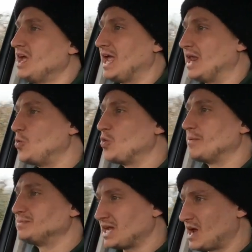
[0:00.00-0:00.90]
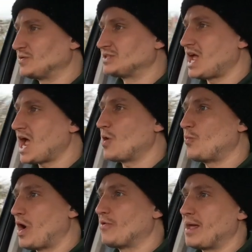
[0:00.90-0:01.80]
It all comes down to how
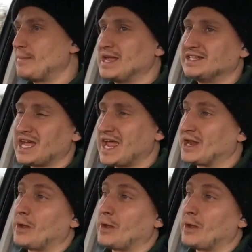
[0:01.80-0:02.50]
well they're maintained.